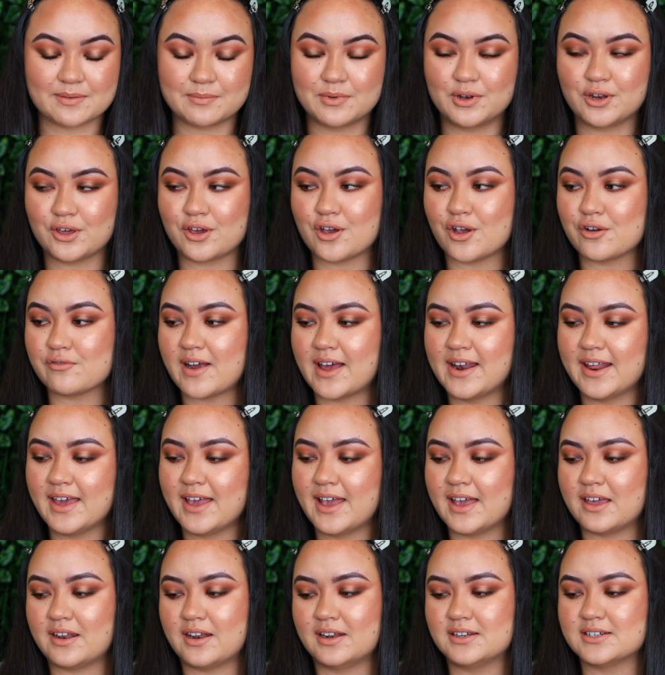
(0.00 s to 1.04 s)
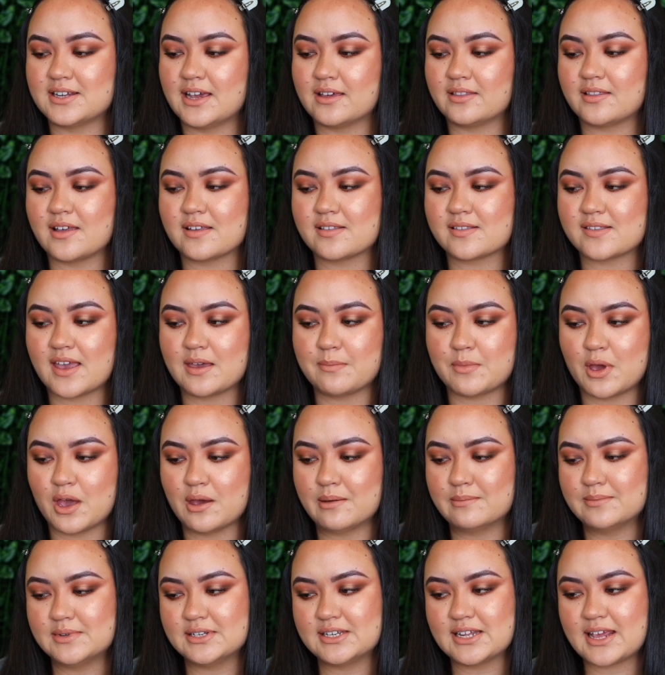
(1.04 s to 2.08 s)
I'm going to go right ahead and take that same
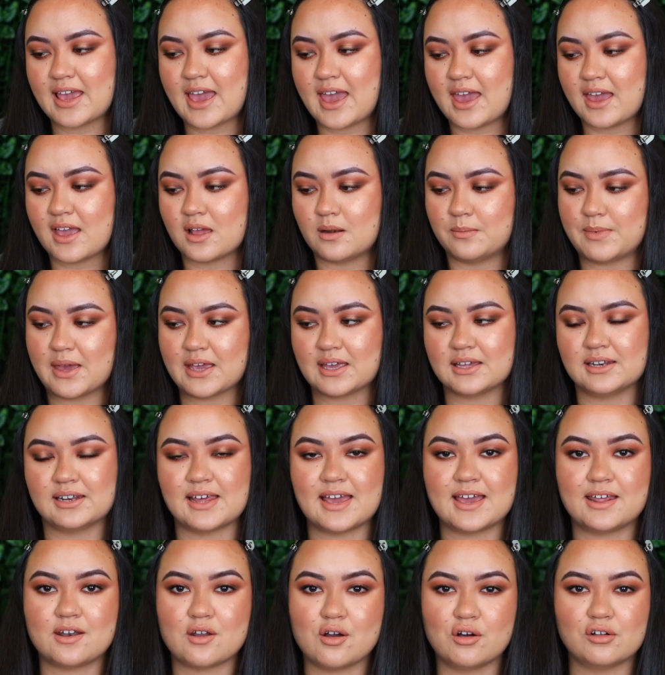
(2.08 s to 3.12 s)
Urban Decay and Mecca